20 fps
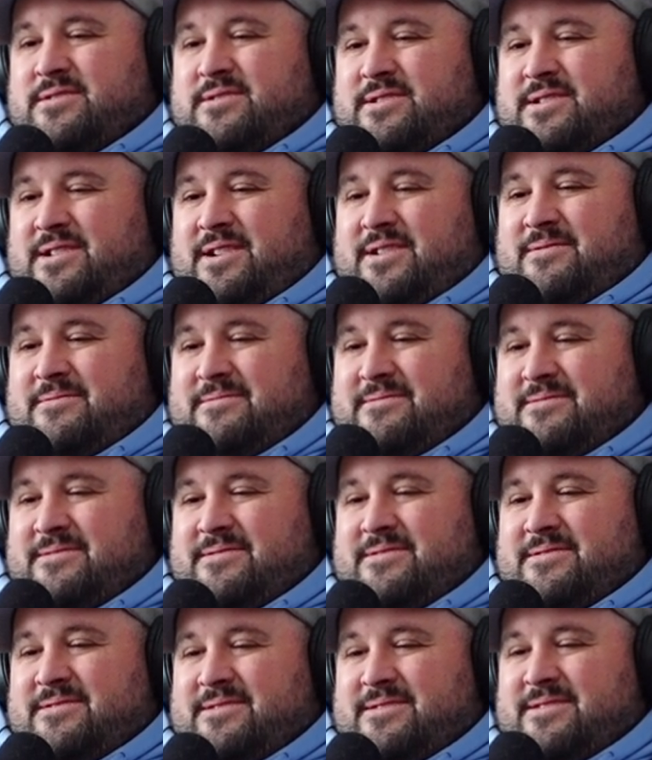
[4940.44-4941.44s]
You know?
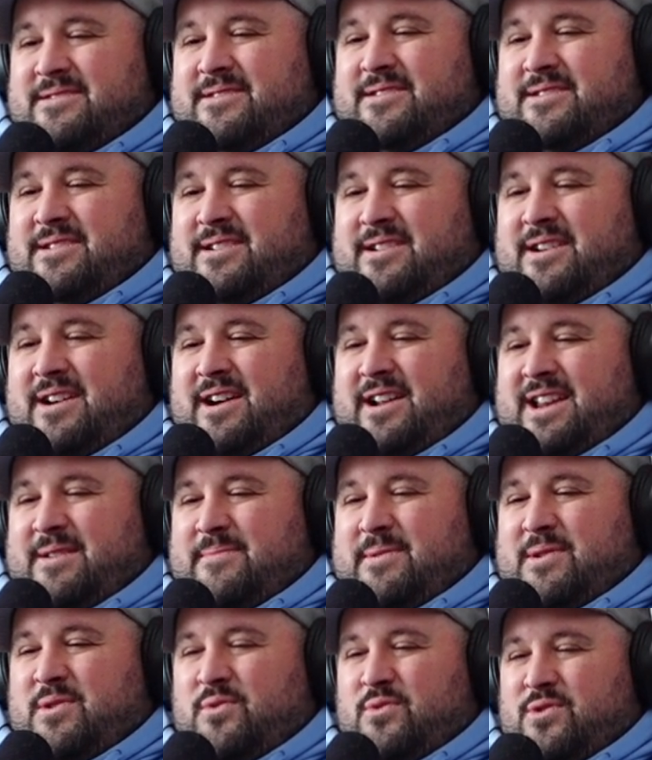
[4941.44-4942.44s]
I think
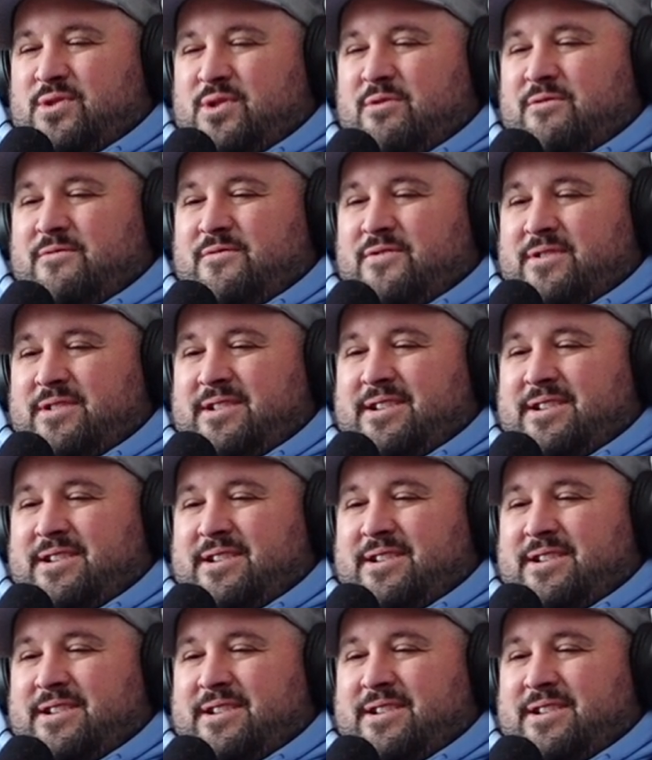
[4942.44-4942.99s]
it'd be cool to go over for